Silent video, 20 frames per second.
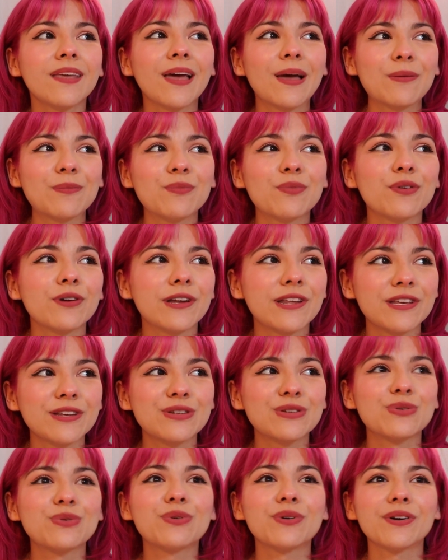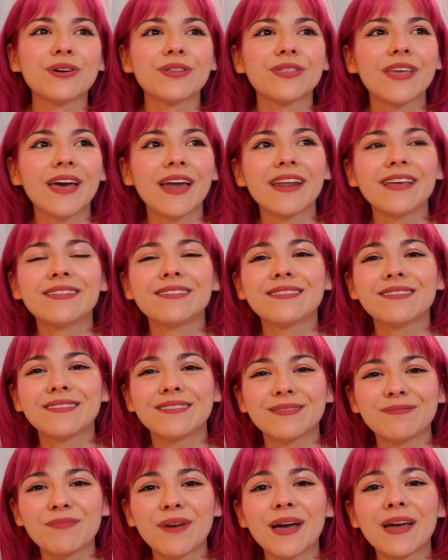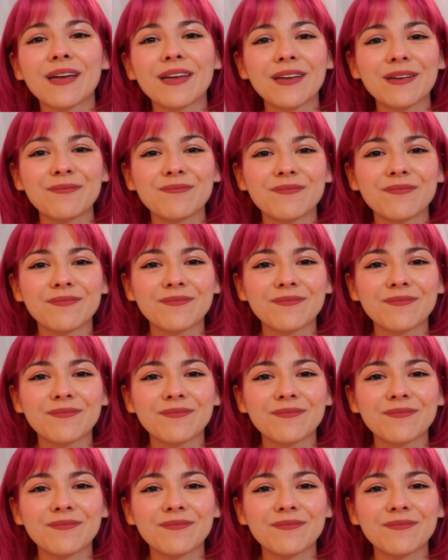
I'm pretty sure that it's I'm